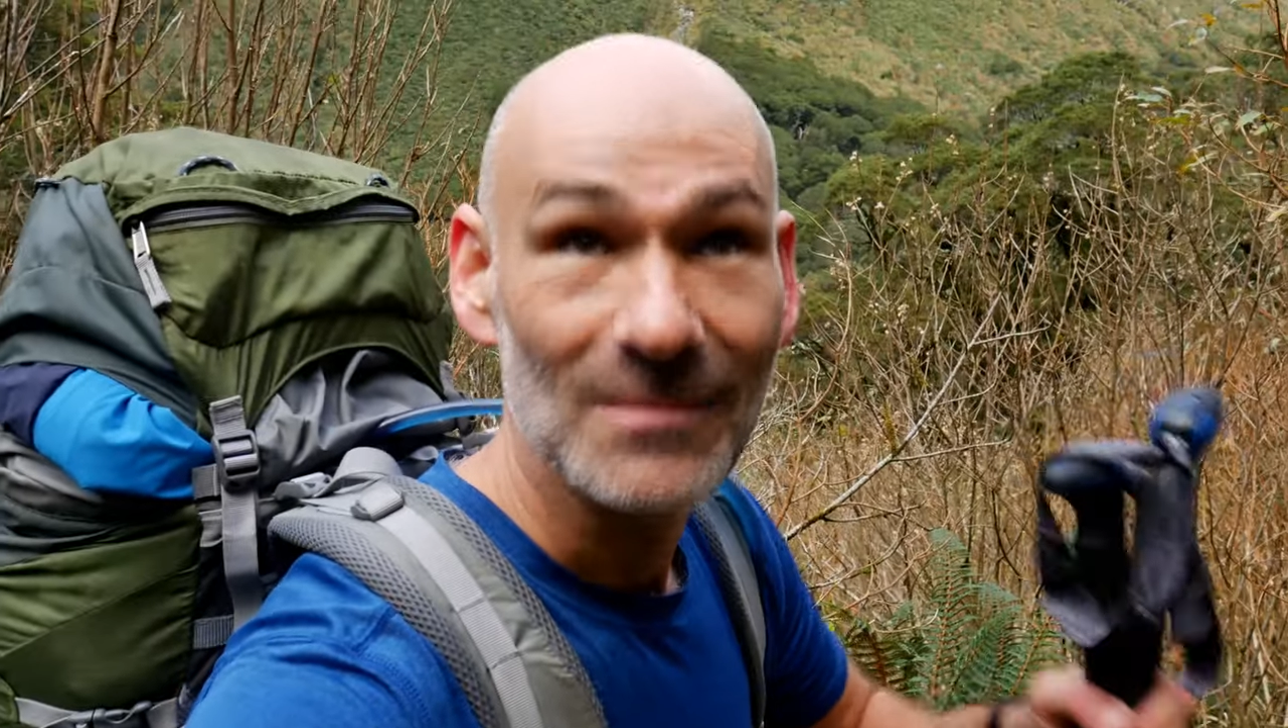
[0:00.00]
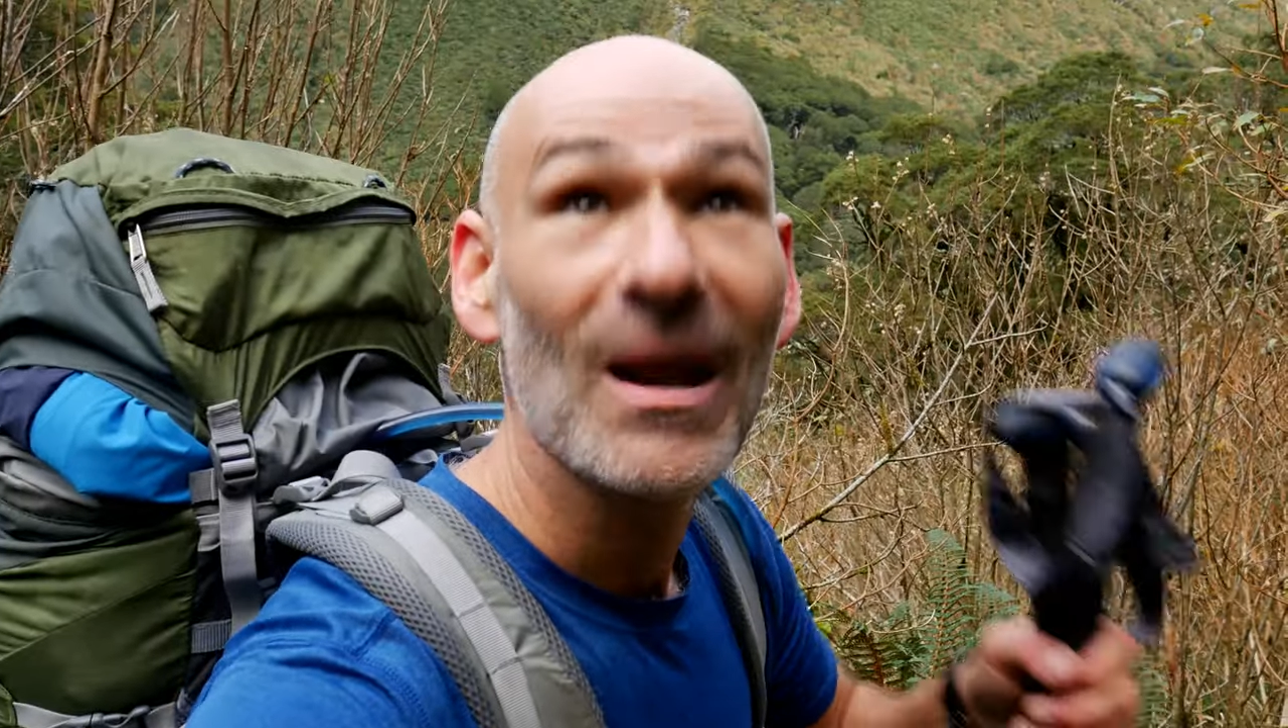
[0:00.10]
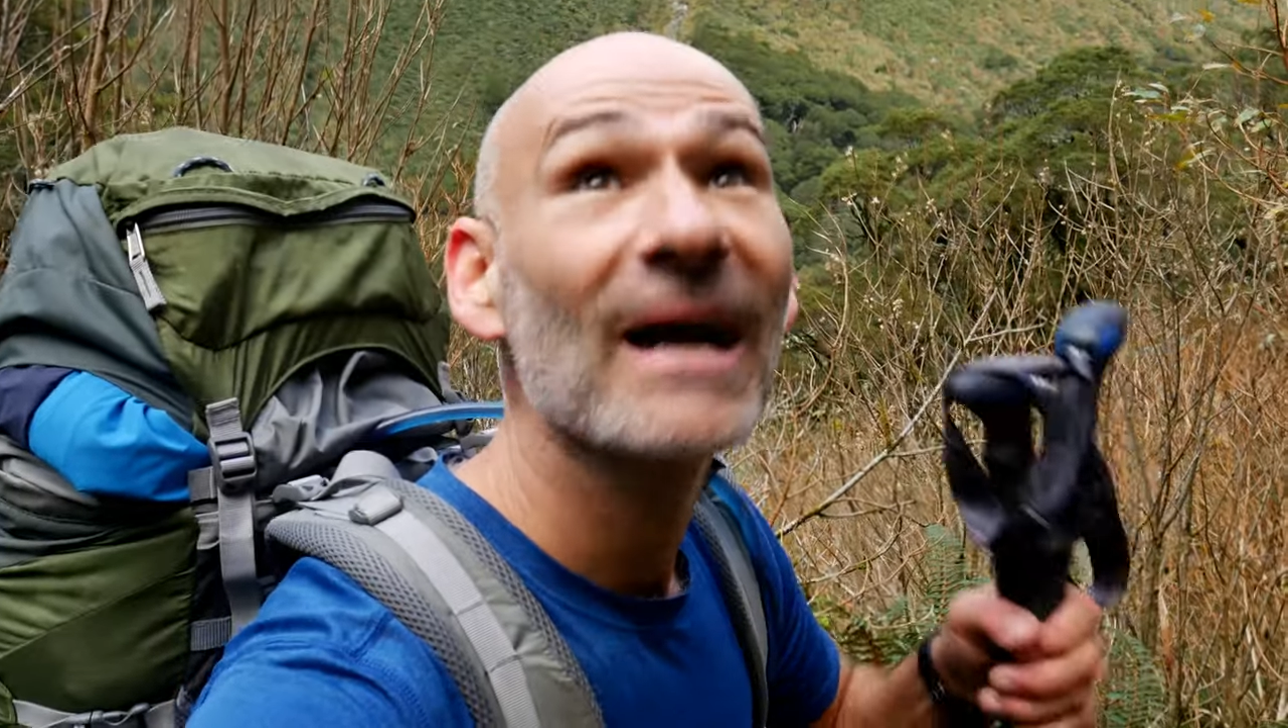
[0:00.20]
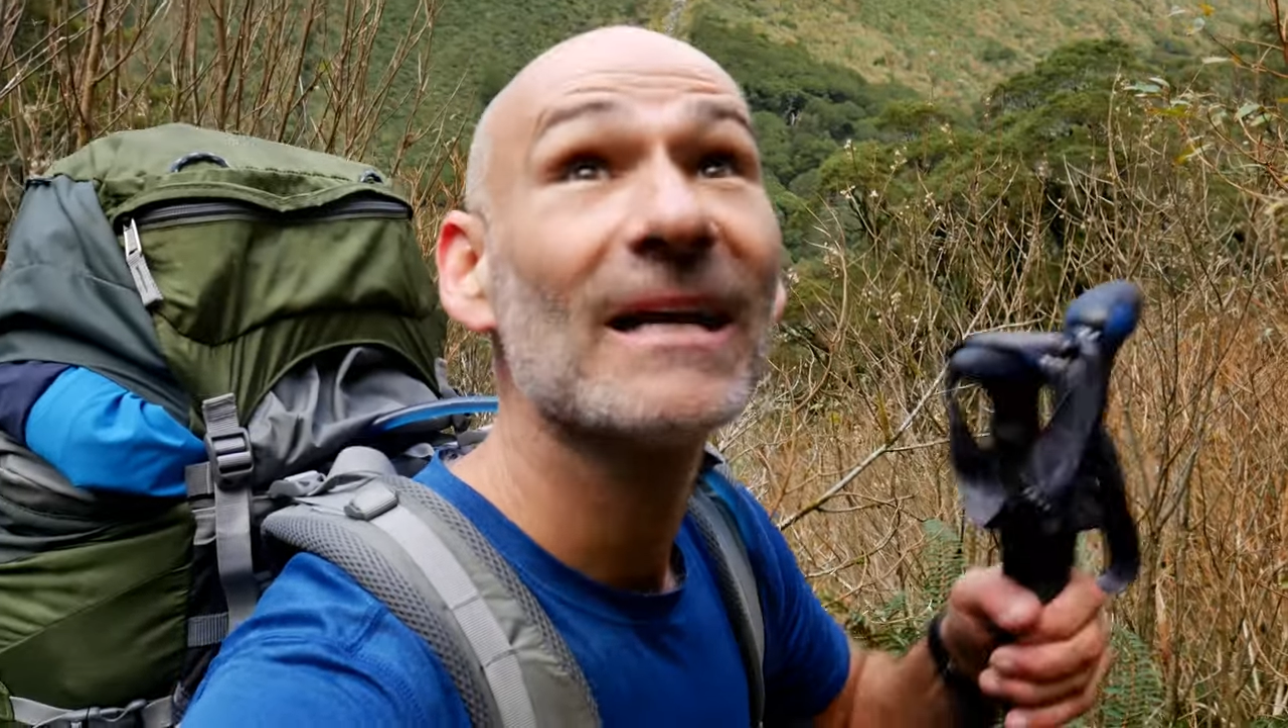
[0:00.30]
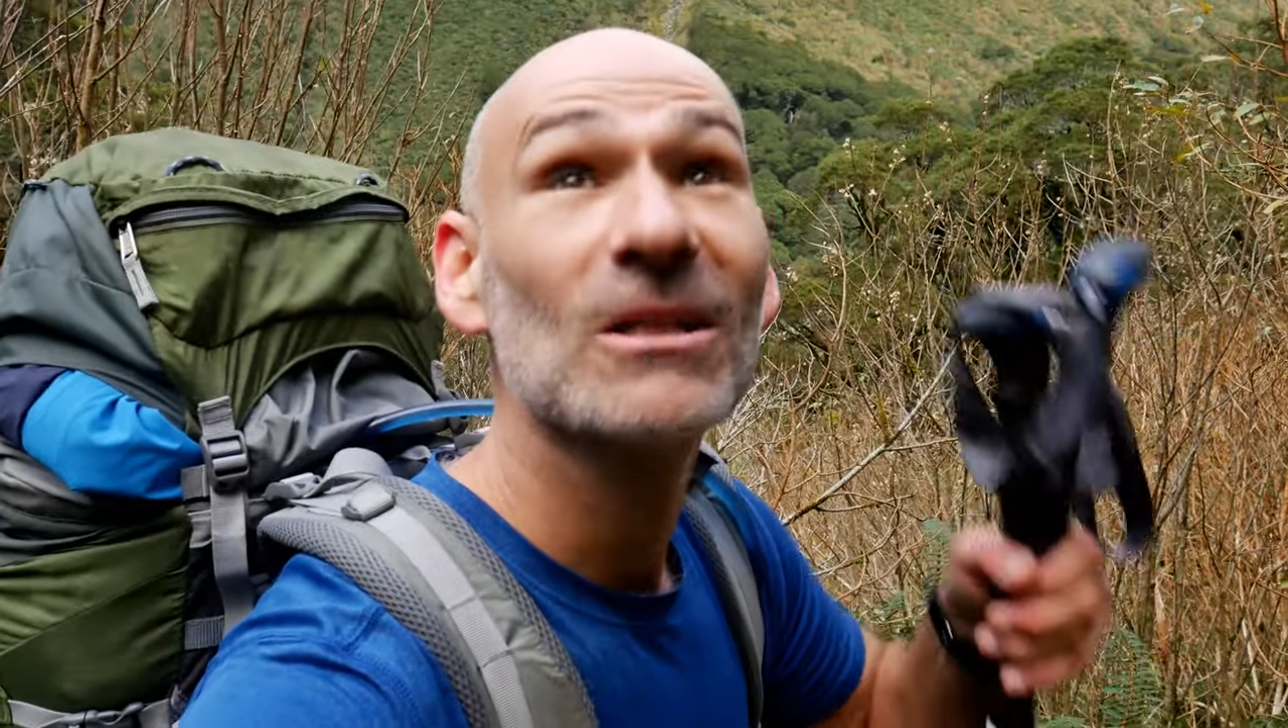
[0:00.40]
I'm
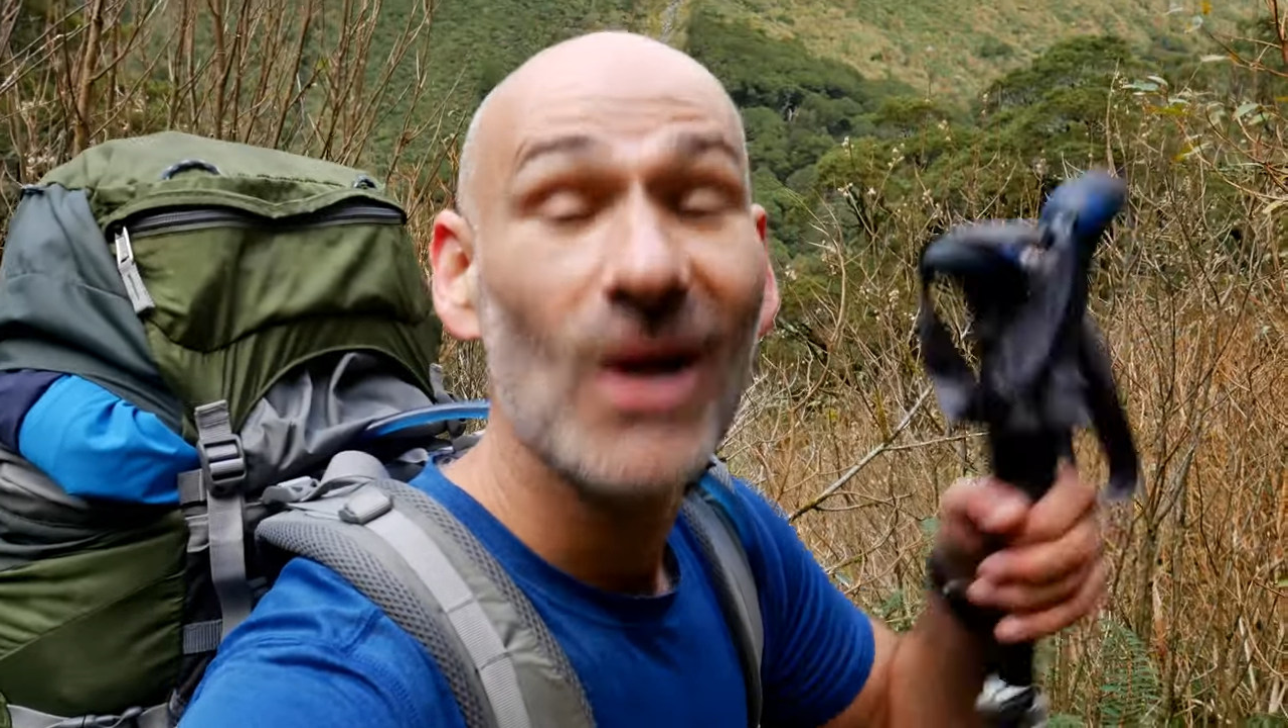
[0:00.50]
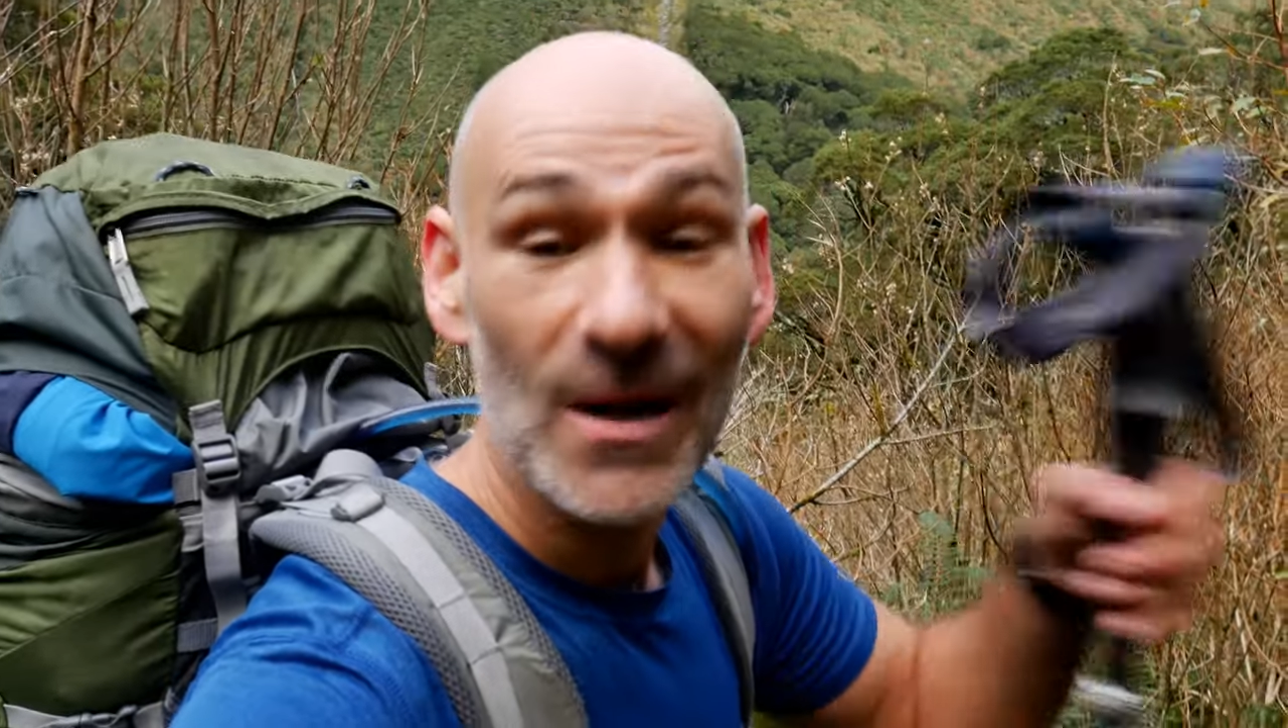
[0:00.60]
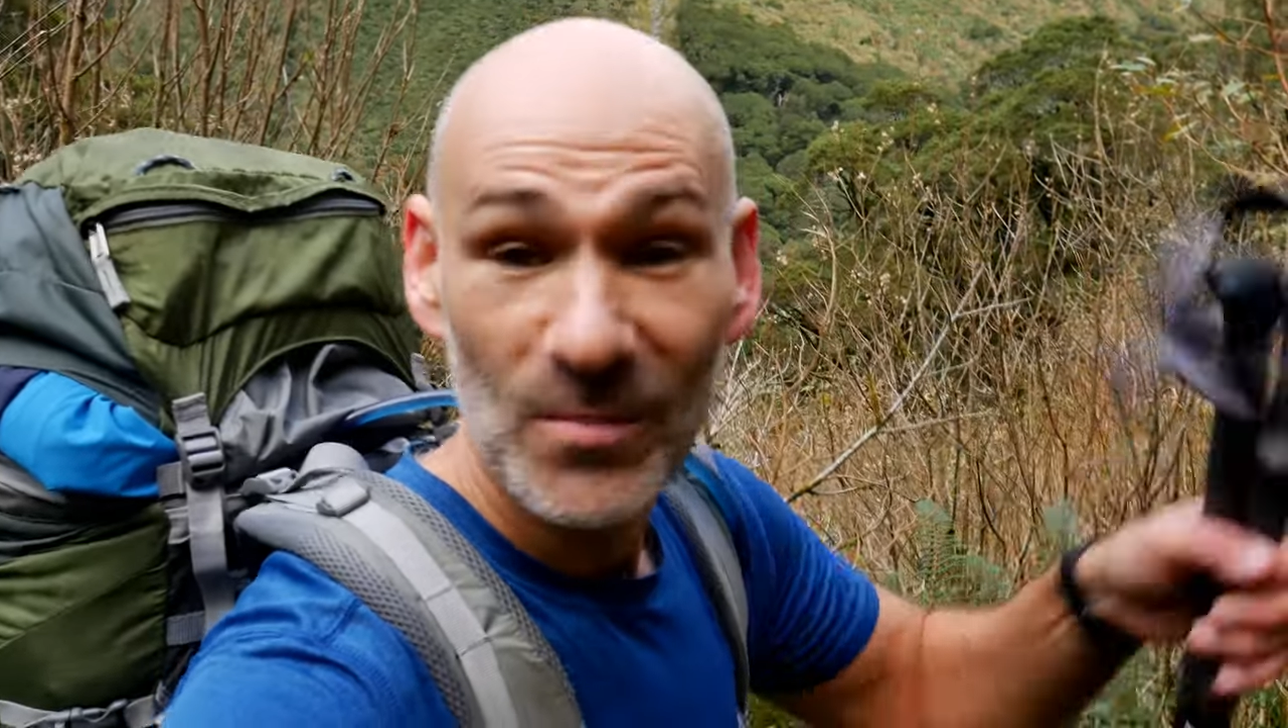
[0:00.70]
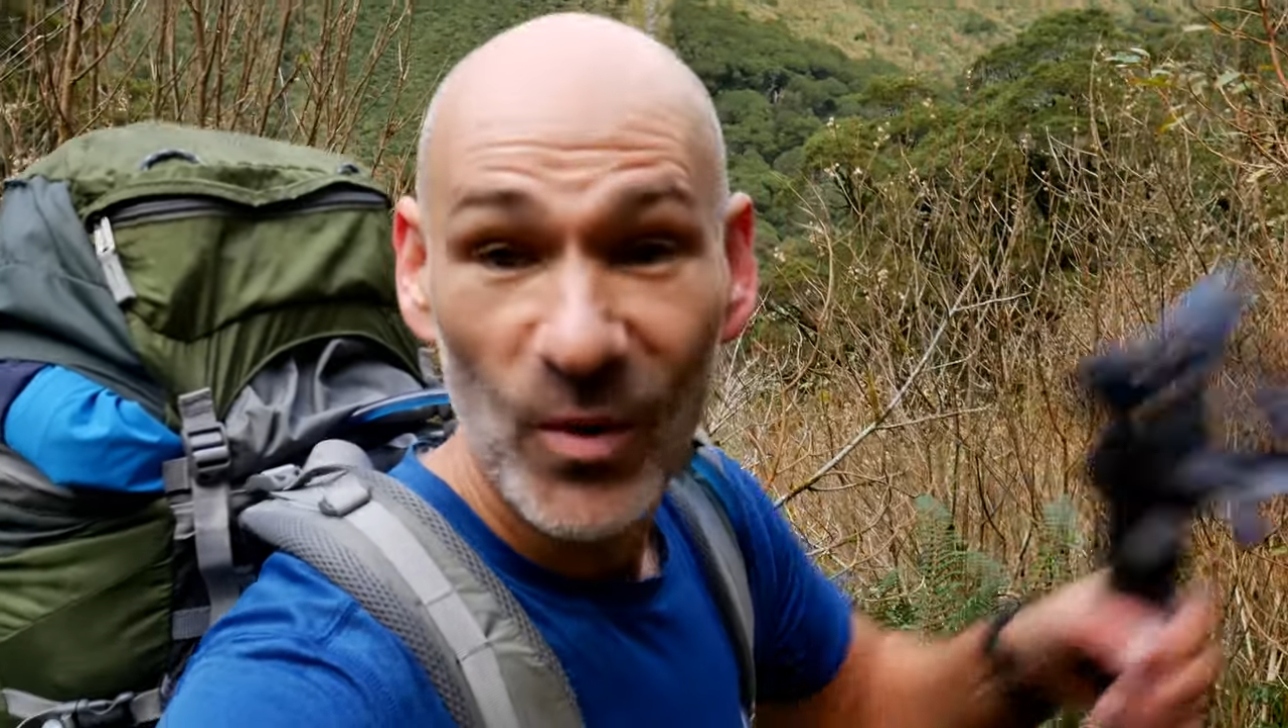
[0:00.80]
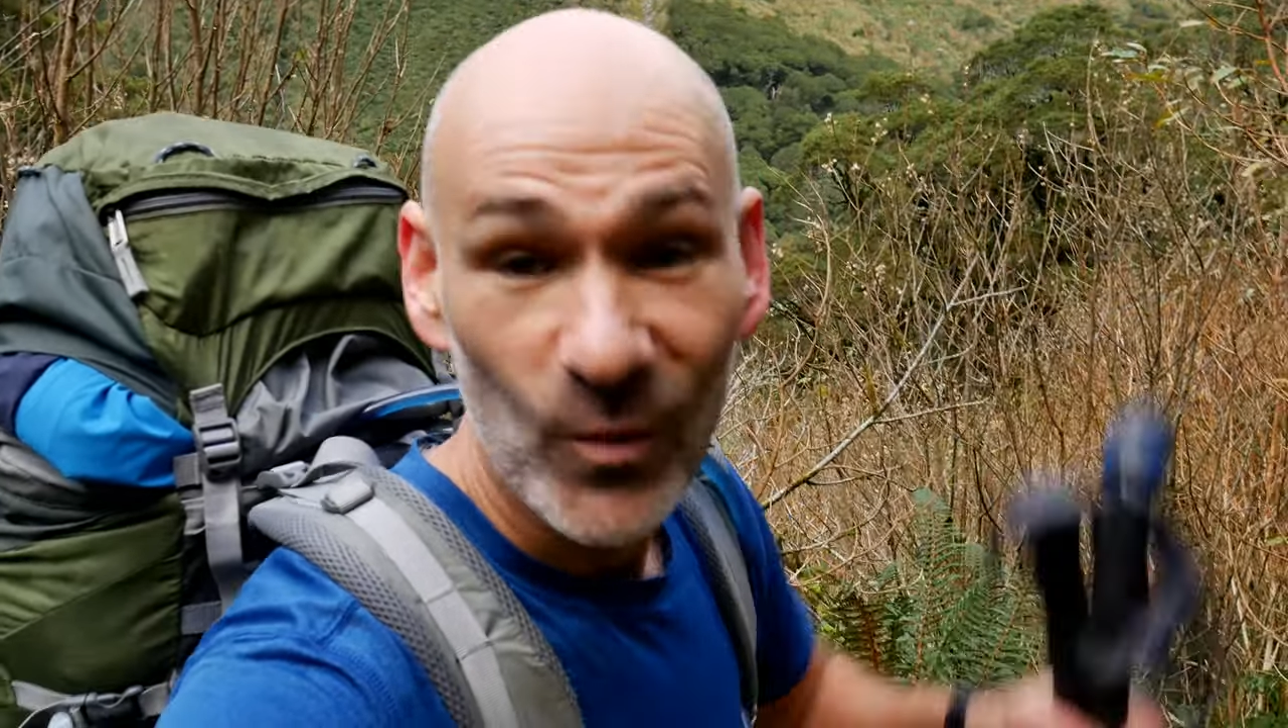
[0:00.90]
not going to try
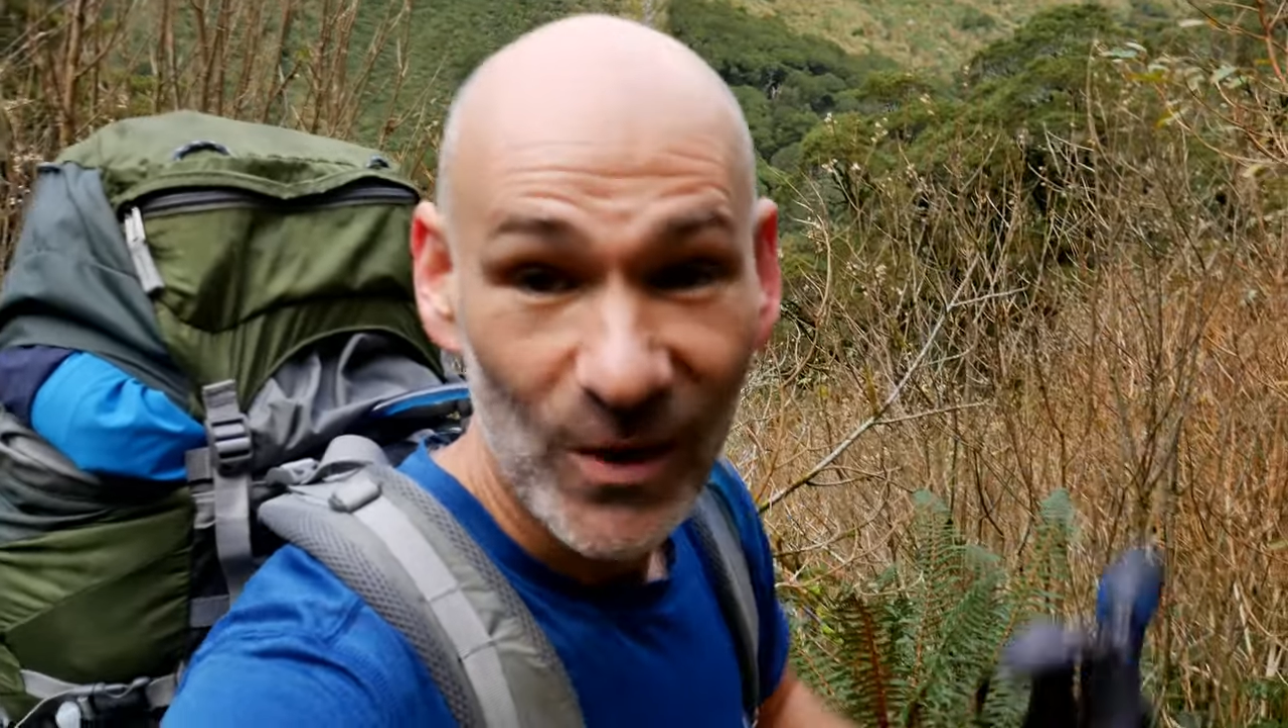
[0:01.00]
to put